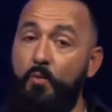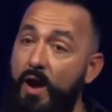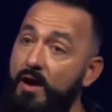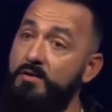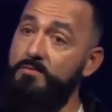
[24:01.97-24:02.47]

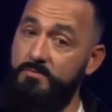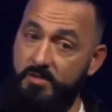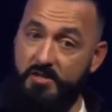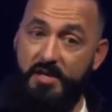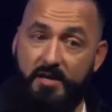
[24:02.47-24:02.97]
Where?
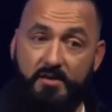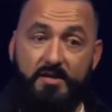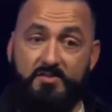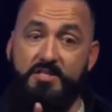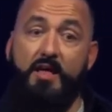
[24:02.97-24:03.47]
Your year.
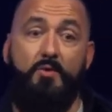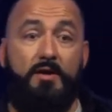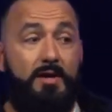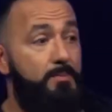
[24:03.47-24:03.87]
Here's another one.